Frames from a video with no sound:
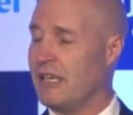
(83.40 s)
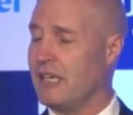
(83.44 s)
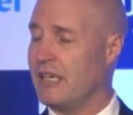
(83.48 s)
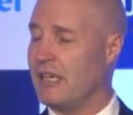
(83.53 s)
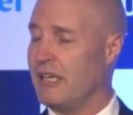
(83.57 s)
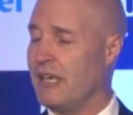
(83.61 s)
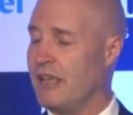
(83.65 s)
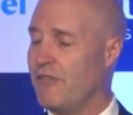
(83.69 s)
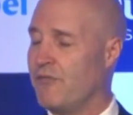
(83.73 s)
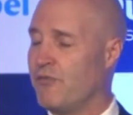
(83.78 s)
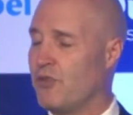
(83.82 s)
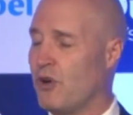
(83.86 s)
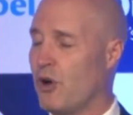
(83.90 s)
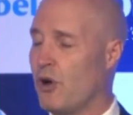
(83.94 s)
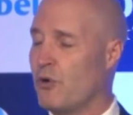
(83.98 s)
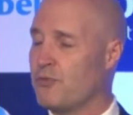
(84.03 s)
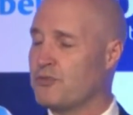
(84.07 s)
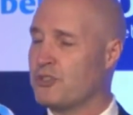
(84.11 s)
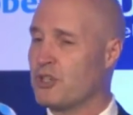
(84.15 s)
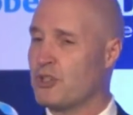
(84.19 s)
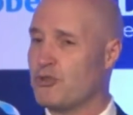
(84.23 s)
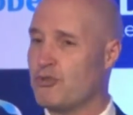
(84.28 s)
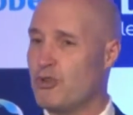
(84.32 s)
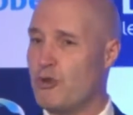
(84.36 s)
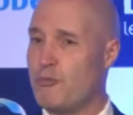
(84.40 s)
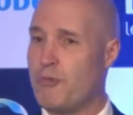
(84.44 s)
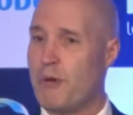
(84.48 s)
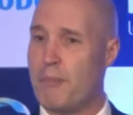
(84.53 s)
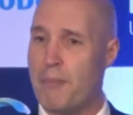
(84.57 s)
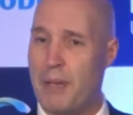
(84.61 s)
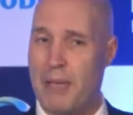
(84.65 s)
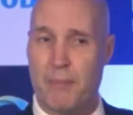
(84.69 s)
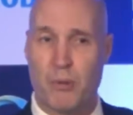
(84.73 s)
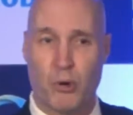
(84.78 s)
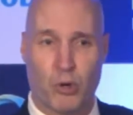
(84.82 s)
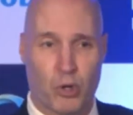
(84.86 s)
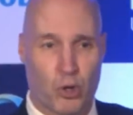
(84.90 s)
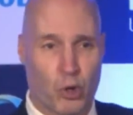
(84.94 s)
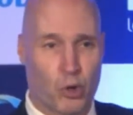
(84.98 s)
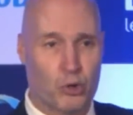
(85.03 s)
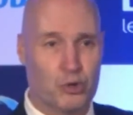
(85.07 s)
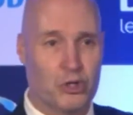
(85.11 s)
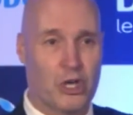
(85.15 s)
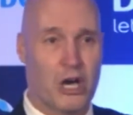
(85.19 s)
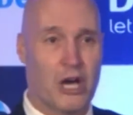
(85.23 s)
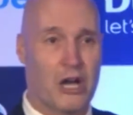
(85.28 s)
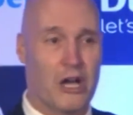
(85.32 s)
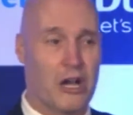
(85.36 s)
involves a group of people
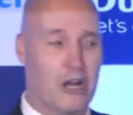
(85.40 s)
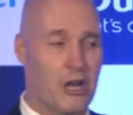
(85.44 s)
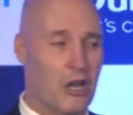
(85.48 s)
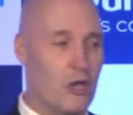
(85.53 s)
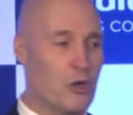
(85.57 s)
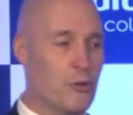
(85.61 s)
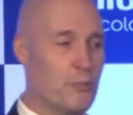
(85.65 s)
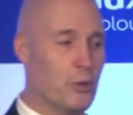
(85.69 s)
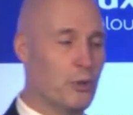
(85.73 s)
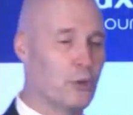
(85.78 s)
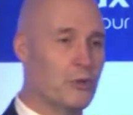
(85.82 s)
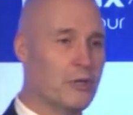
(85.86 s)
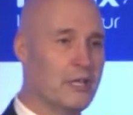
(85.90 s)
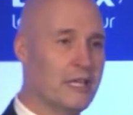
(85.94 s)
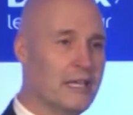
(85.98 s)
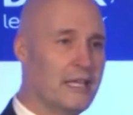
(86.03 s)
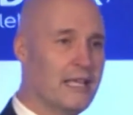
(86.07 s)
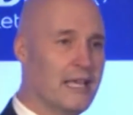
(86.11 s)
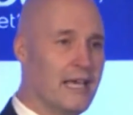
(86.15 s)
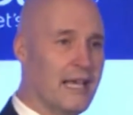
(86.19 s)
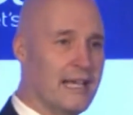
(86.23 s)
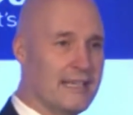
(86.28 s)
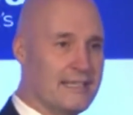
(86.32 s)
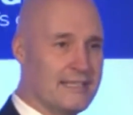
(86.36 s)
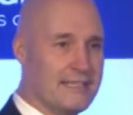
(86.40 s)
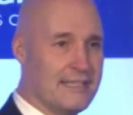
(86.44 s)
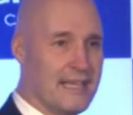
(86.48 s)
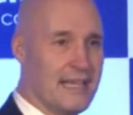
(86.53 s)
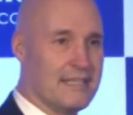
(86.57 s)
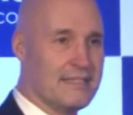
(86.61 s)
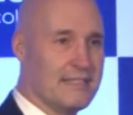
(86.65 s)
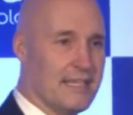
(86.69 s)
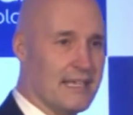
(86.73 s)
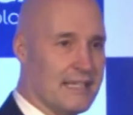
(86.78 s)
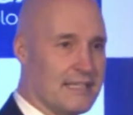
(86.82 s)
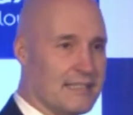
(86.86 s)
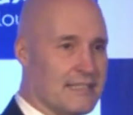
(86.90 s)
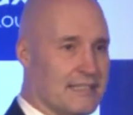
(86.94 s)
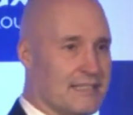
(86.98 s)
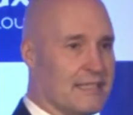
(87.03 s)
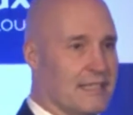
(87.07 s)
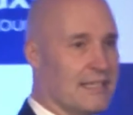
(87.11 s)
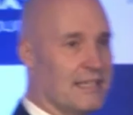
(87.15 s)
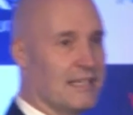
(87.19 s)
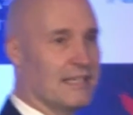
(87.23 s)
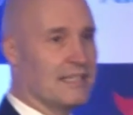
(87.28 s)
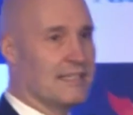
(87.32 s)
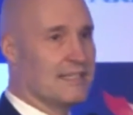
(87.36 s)
called our Global Aesthetics
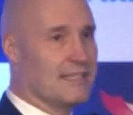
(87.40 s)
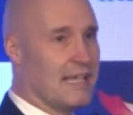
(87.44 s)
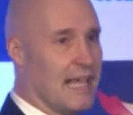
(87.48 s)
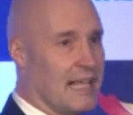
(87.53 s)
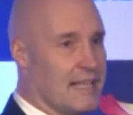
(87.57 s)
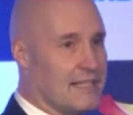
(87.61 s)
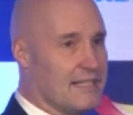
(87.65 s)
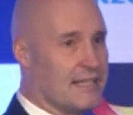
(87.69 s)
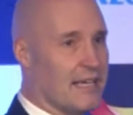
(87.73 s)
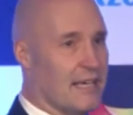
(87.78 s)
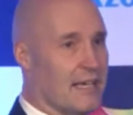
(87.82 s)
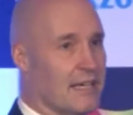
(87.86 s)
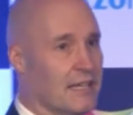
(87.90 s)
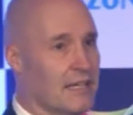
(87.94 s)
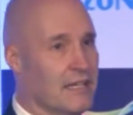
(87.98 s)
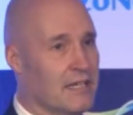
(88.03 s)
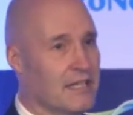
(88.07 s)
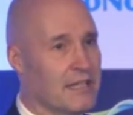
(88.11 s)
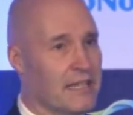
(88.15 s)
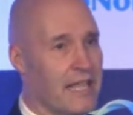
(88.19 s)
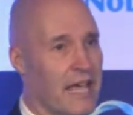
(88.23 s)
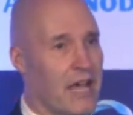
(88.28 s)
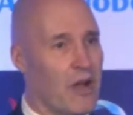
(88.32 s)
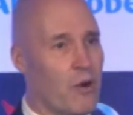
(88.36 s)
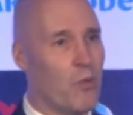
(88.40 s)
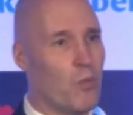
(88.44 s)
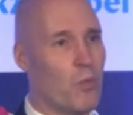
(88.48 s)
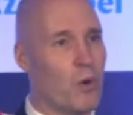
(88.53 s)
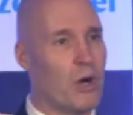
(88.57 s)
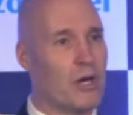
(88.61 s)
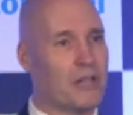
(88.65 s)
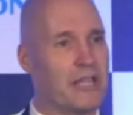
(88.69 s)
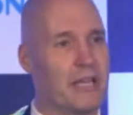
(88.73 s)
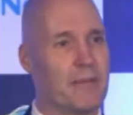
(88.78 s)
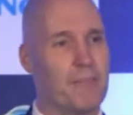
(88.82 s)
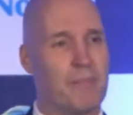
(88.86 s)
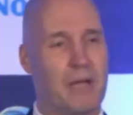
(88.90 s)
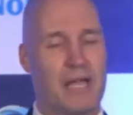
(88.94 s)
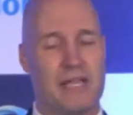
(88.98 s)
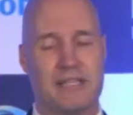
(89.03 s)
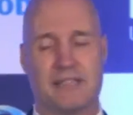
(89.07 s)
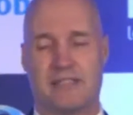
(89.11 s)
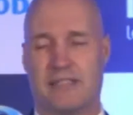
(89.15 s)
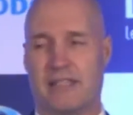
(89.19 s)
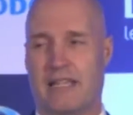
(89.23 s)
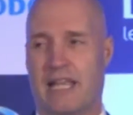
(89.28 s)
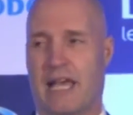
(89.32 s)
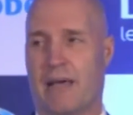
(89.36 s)
Center. Now, while they're
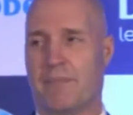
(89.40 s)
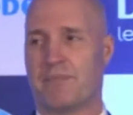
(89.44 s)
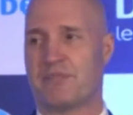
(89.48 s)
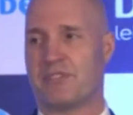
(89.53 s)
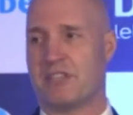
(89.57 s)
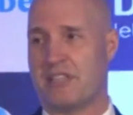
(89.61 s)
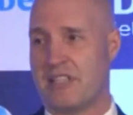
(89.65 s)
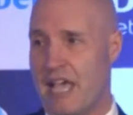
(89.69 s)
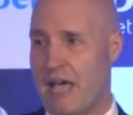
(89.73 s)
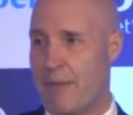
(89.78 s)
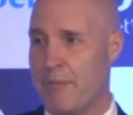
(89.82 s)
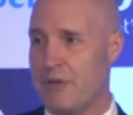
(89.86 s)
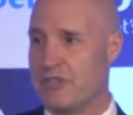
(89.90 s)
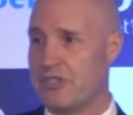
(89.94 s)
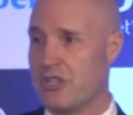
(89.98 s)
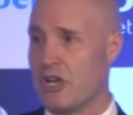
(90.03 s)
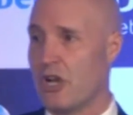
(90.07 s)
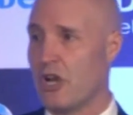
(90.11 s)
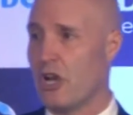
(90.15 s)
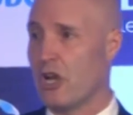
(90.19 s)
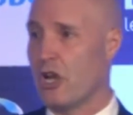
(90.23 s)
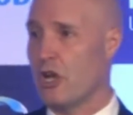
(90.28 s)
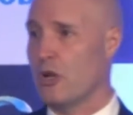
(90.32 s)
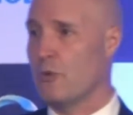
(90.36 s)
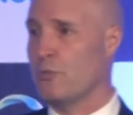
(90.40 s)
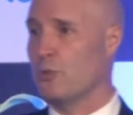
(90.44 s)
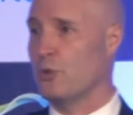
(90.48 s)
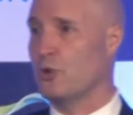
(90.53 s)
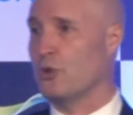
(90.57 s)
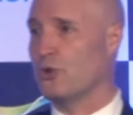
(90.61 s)
based in Amsterdam, it's a global